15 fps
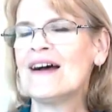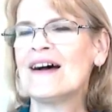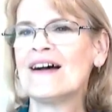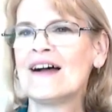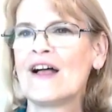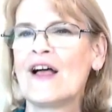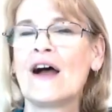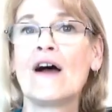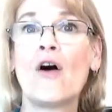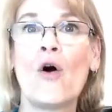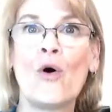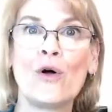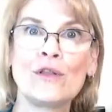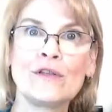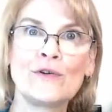Uh,
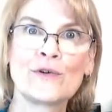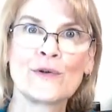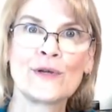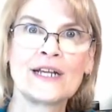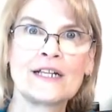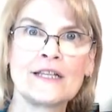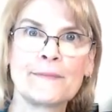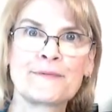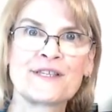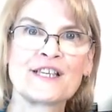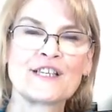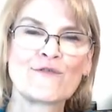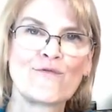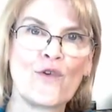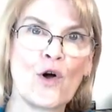all lunar
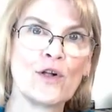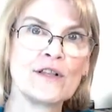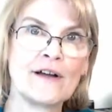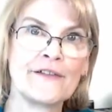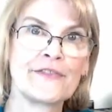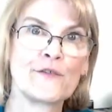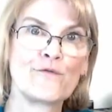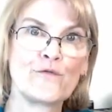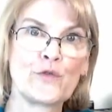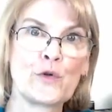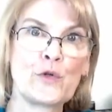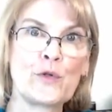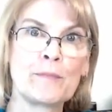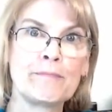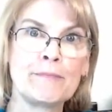eclipses fall on the
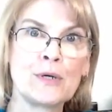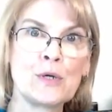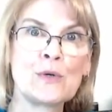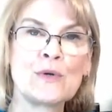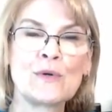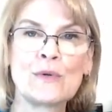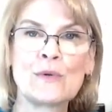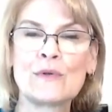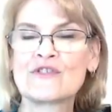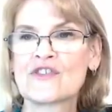full moon.